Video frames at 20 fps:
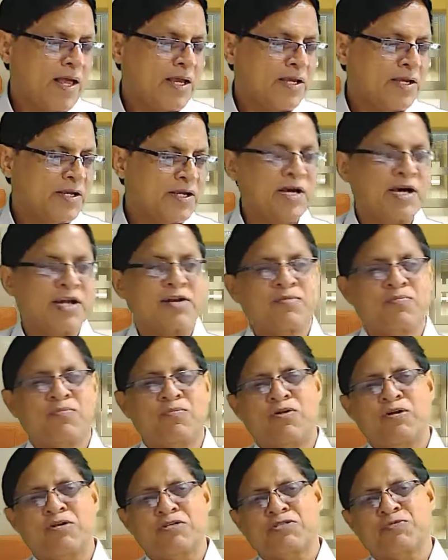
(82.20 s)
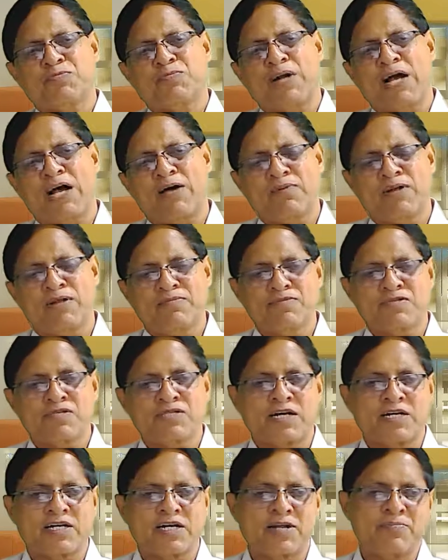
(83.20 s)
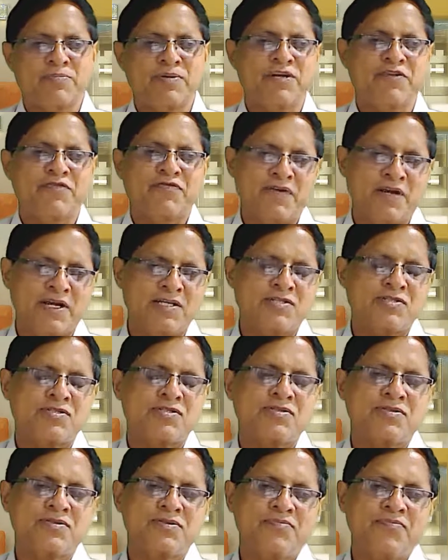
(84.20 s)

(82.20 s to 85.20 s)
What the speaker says: Here, most problems that are being faced